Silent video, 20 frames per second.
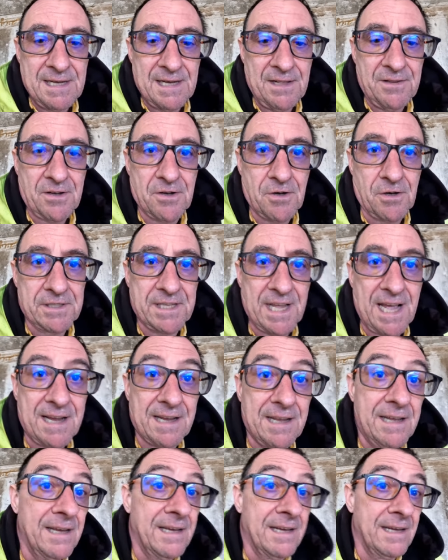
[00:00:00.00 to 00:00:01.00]
and the cutter
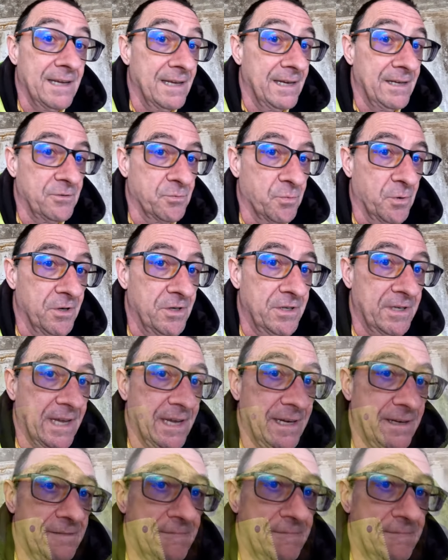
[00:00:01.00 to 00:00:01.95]
deck is working.